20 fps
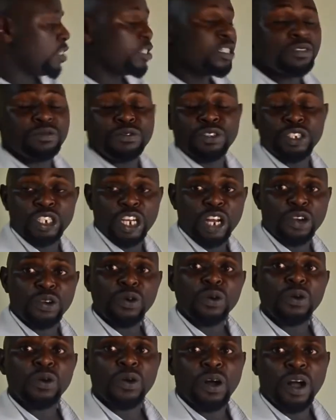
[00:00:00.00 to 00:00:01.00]
TV
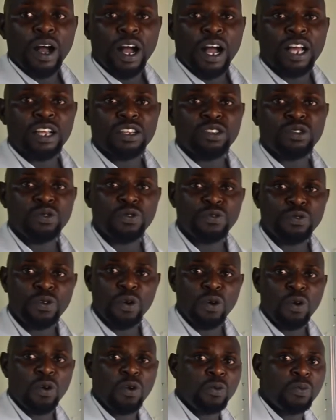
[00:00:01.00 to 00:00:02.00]
channel as you
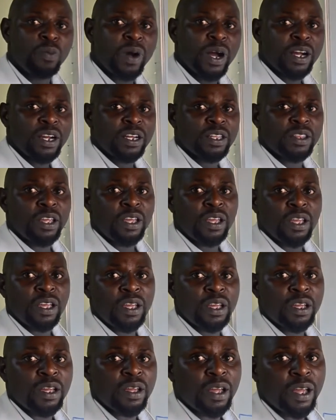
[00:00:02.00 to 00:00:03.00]
follow back
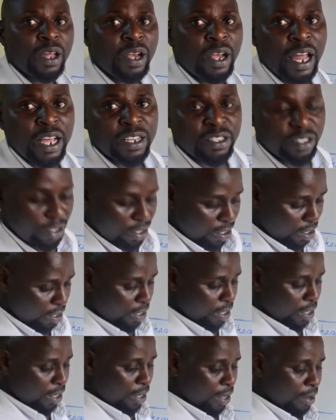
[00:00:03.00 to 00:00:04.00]
the last
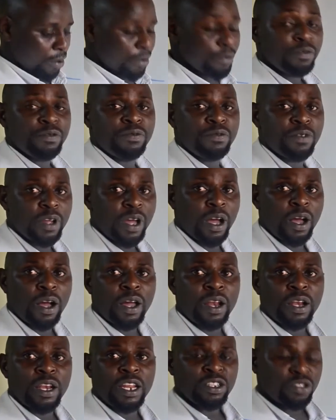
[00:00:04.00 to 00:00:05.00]

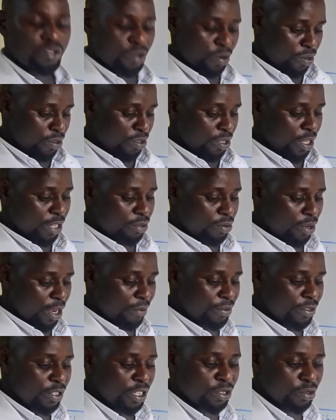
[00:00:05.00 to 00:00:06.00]
lessons that we
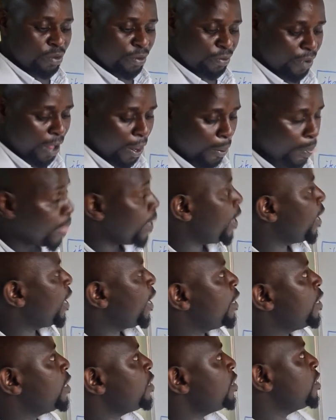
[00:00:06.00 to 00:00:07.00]
have seen so far.
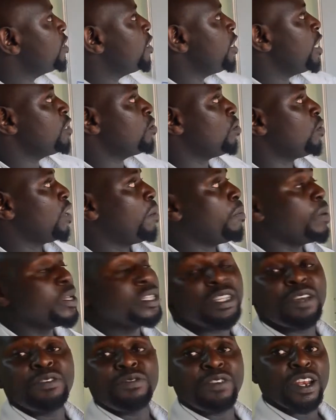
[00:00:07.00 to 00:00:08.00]
This is lesson number
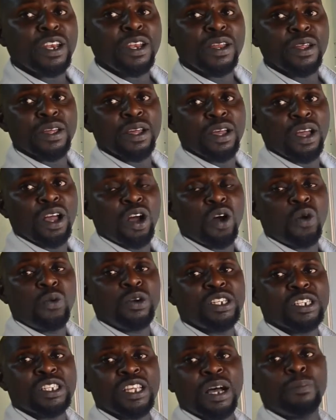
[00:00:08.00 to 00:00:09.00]
7,
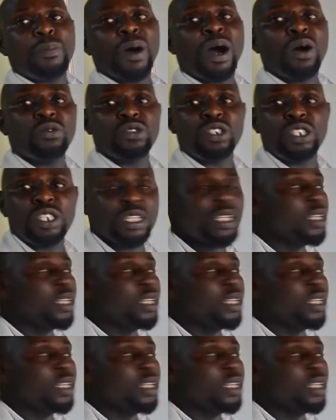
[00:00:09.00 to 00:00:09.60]
which is about